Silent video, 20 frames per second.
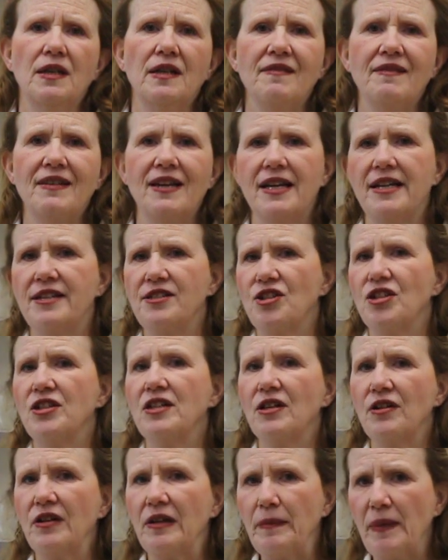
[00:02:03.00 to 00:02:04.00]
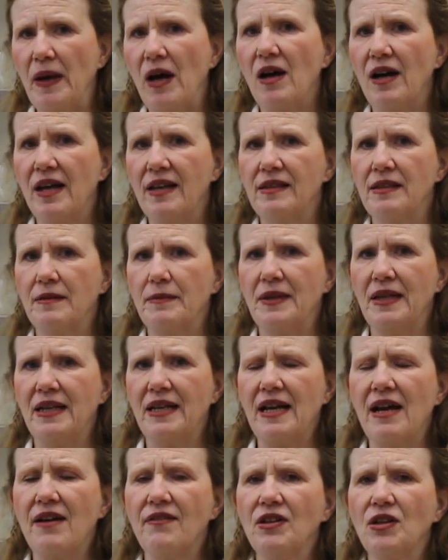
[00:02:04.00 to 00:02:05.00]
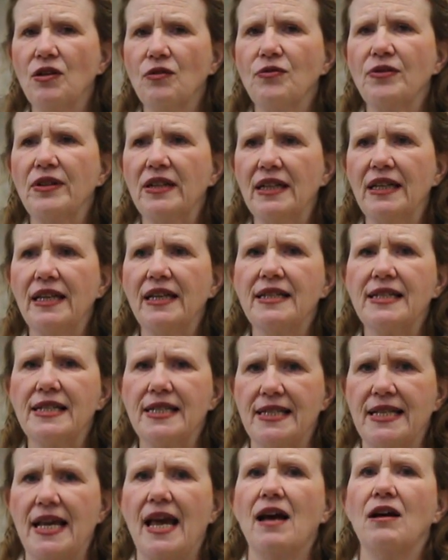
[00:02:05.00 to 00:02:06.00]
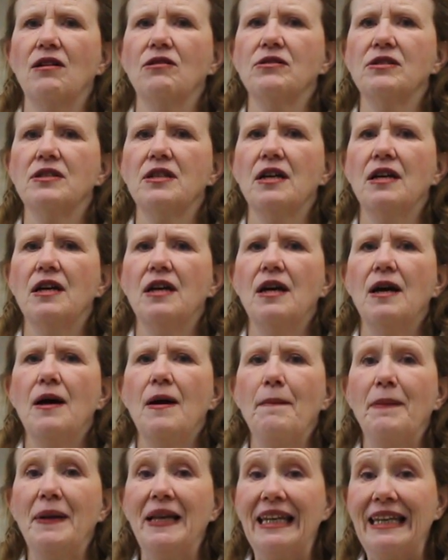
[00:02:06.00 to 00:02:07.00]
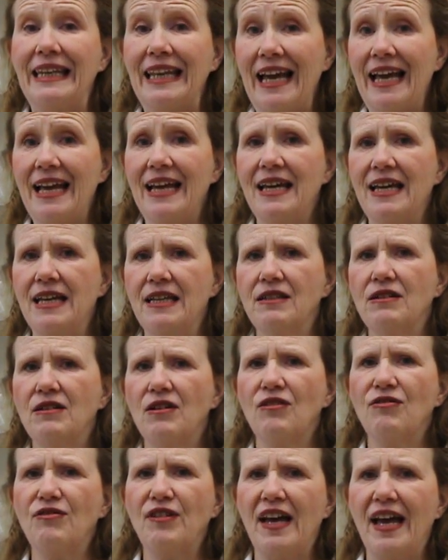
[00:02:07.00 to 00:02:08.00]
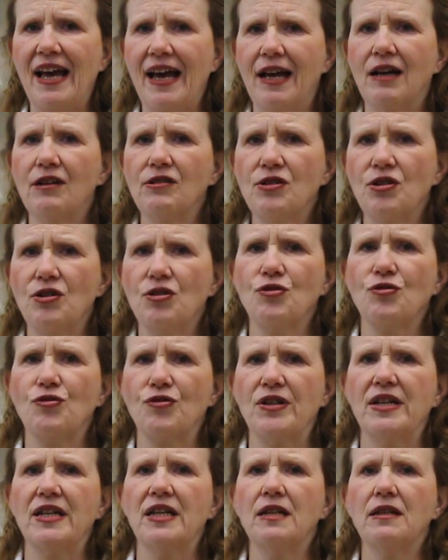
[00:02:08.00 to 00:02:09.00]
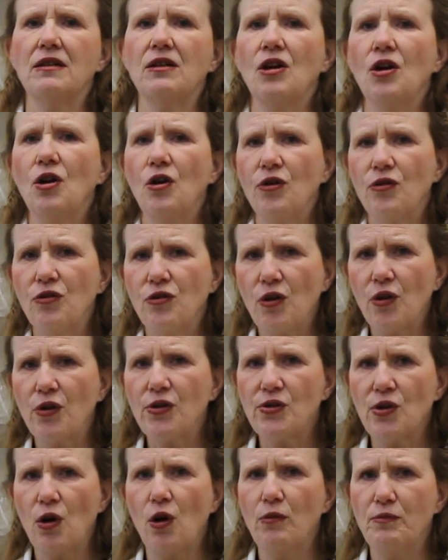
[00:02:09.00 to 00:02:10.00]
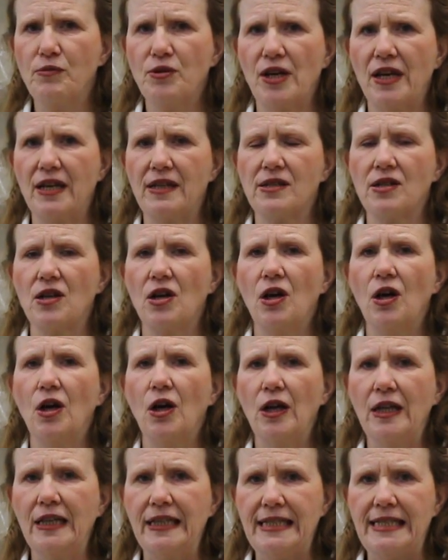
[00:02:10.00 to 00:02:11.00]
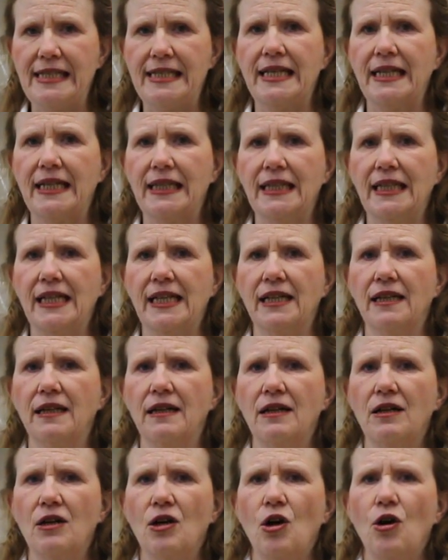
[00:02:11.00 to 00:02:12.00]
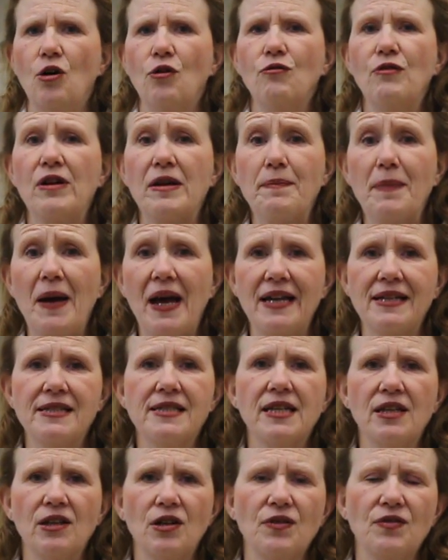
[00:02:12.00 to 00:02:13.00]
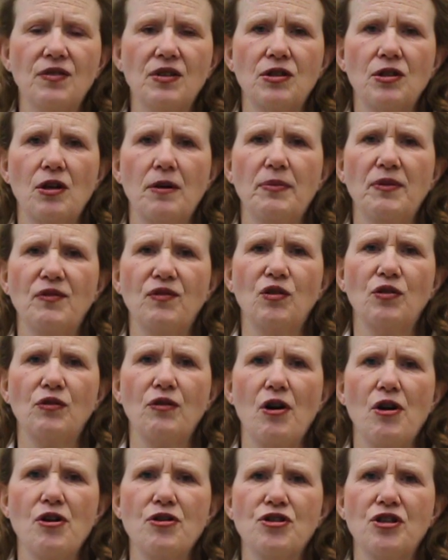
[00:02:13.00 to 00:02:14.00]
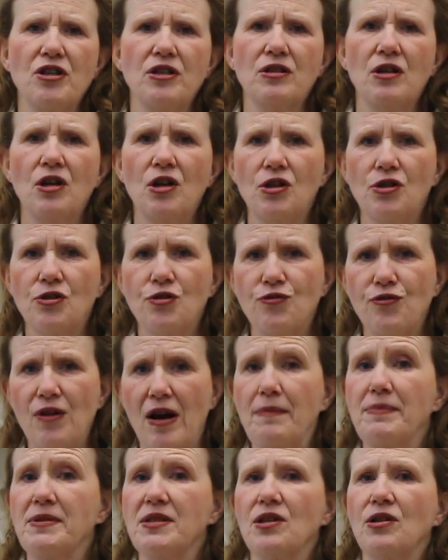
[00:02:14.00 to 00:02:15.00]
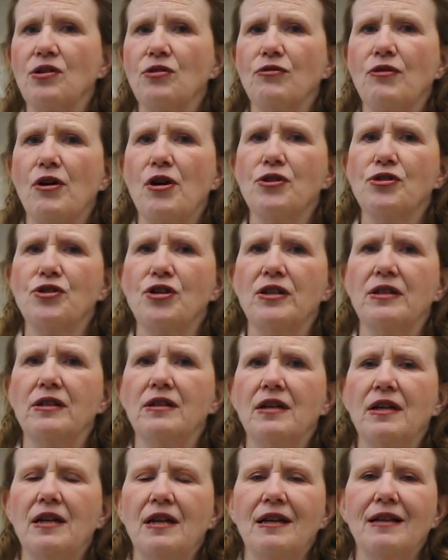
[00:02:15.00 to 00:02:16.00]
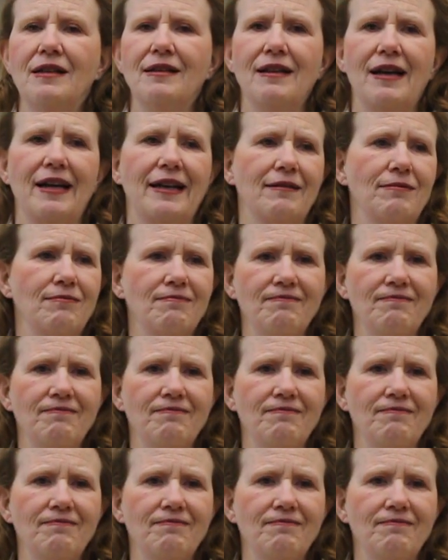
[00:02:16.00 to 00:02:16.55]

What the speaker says: the engineering behind them, and having a really sound plan for how to treat those objects holistically. Repainting over the top of corrosion traps the corrosion like